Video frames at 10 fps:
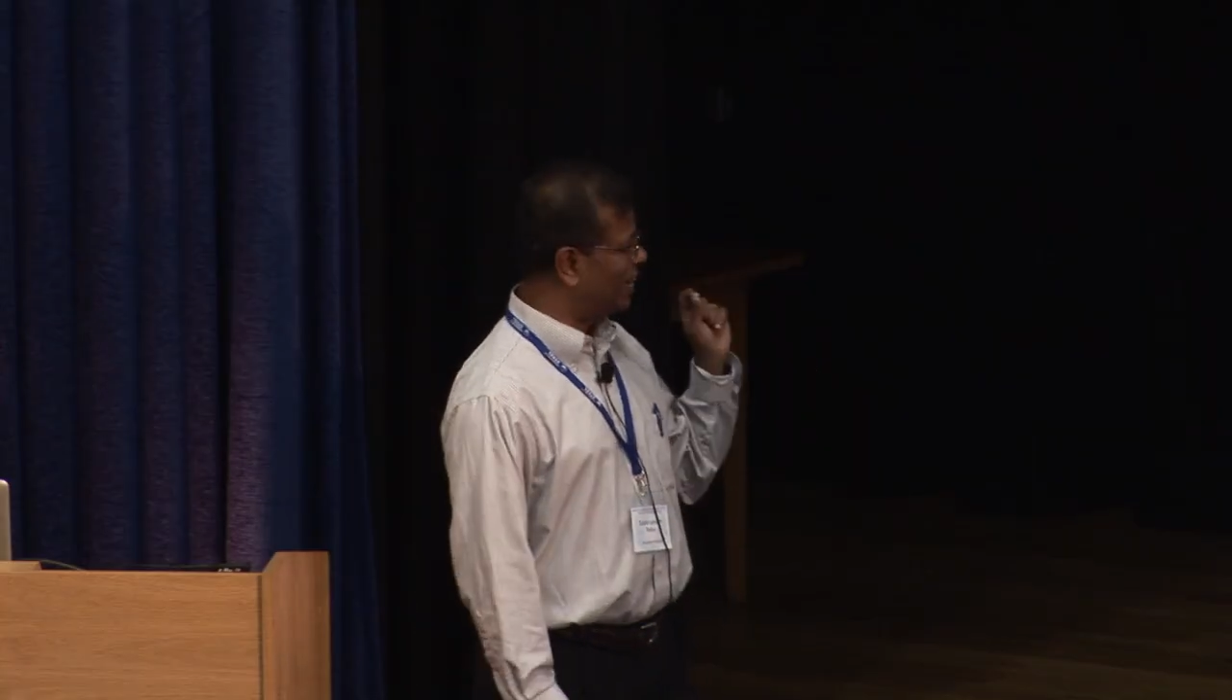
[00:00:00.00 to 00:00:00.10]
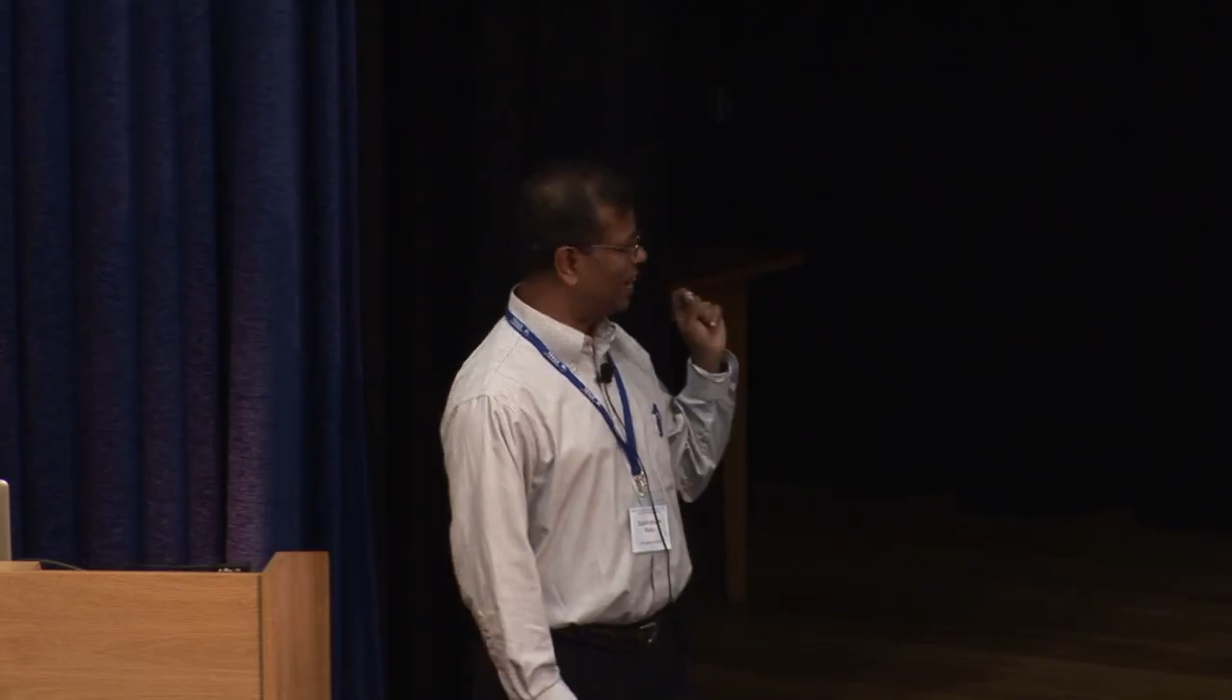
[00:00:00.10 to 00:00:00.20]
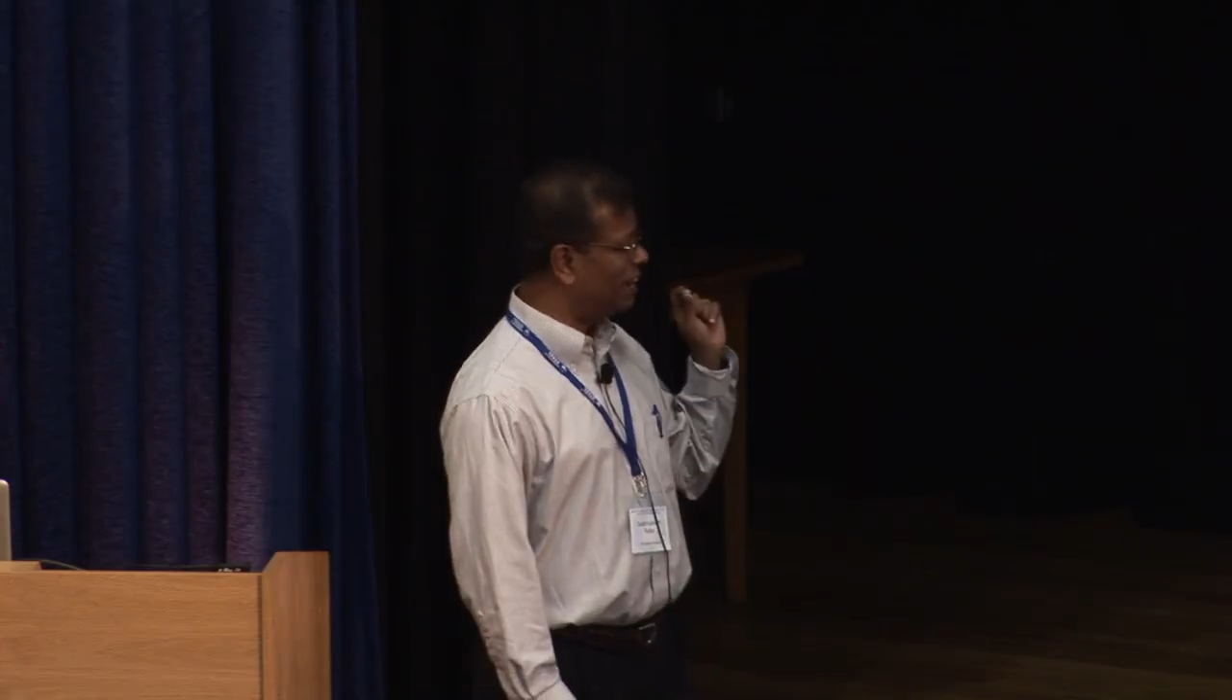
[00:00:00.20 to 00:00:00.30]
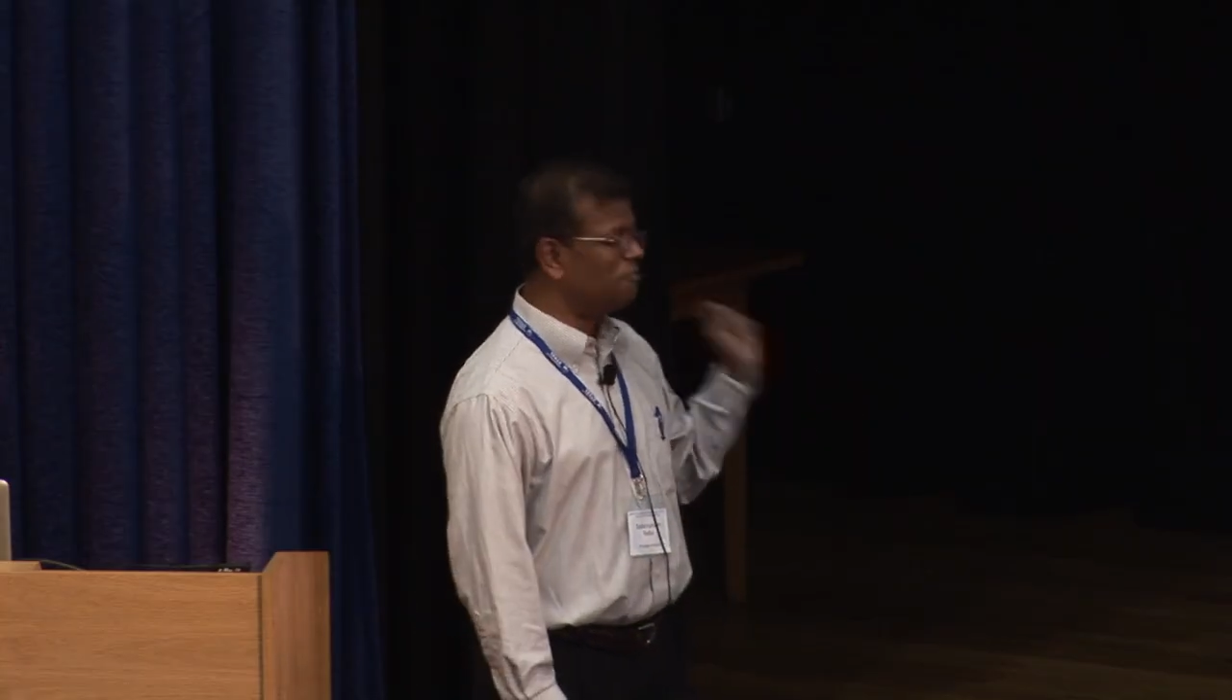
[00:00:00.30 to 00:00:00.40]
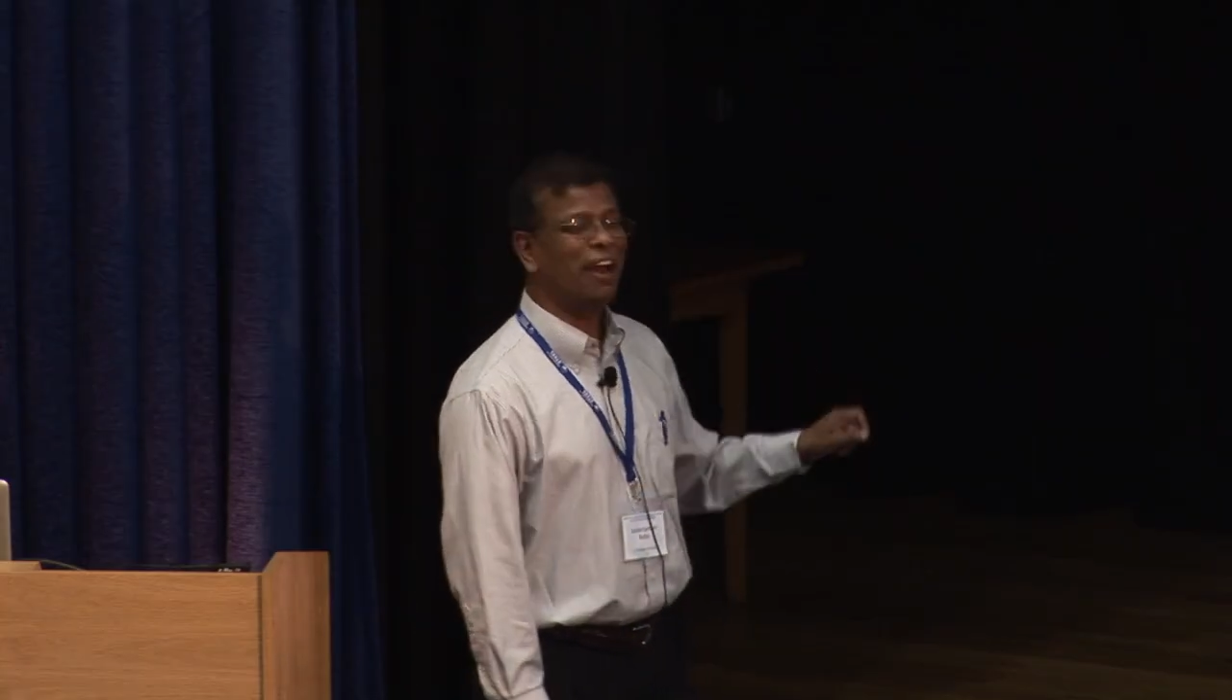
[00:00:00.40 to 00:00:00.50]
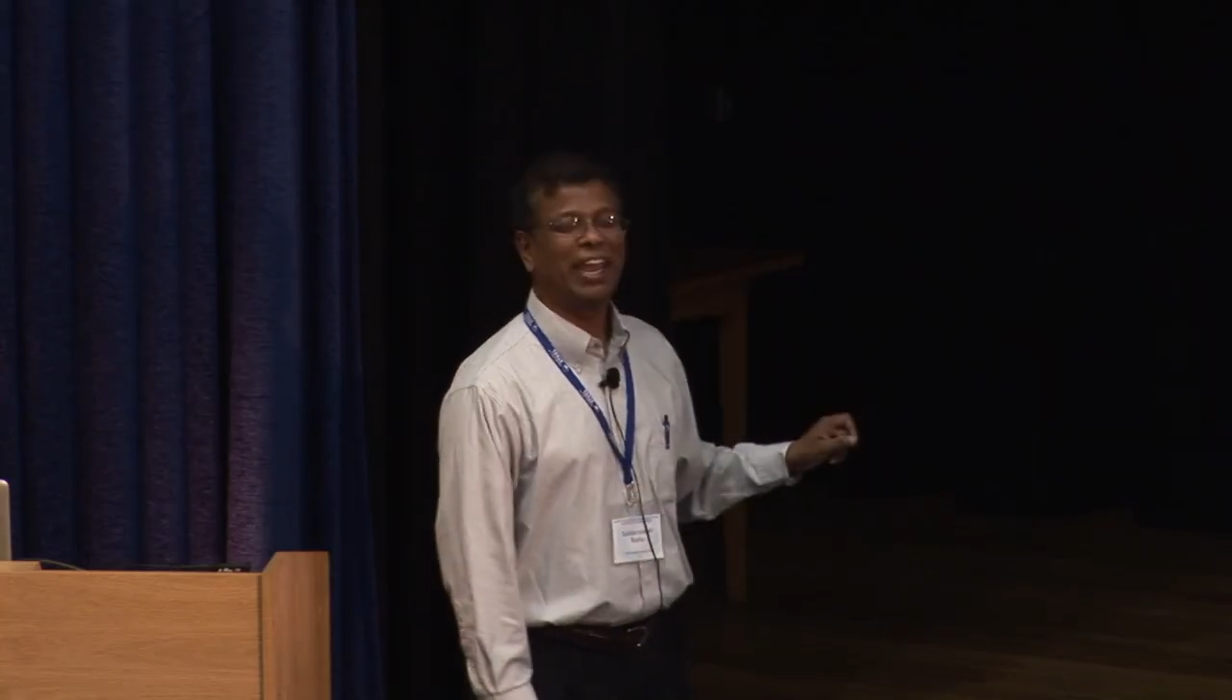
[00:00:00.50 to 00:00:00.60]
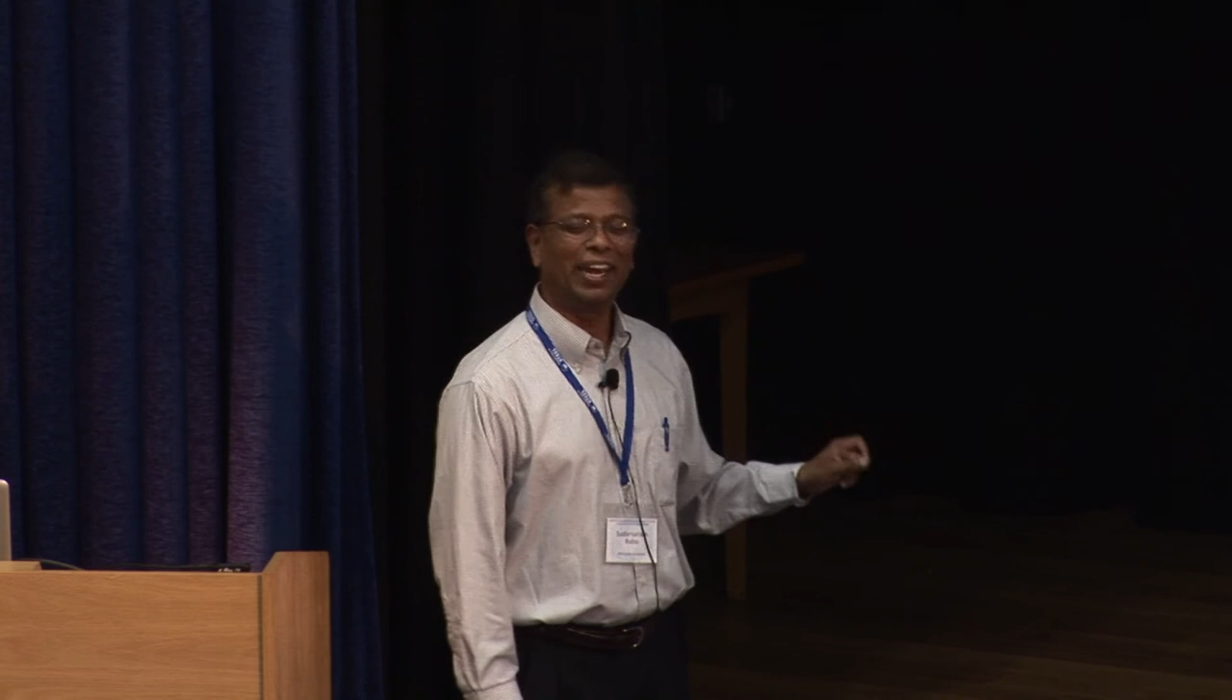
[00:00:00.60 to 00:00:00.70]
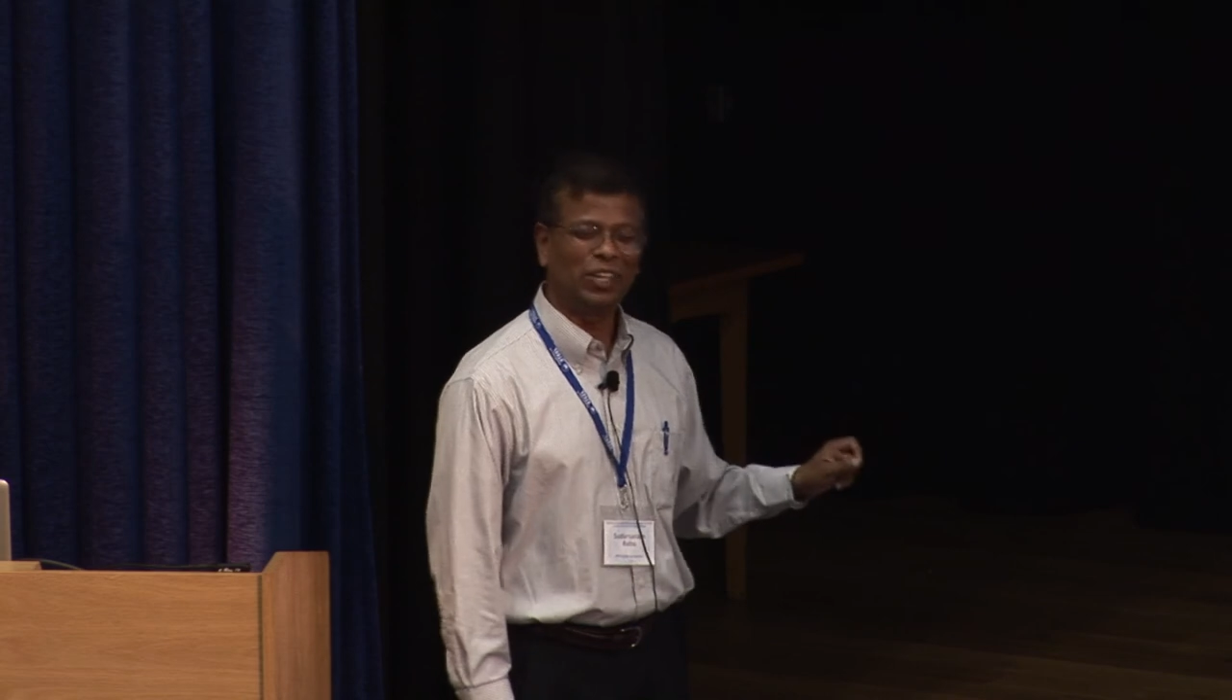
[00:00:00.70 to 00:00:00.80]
that if I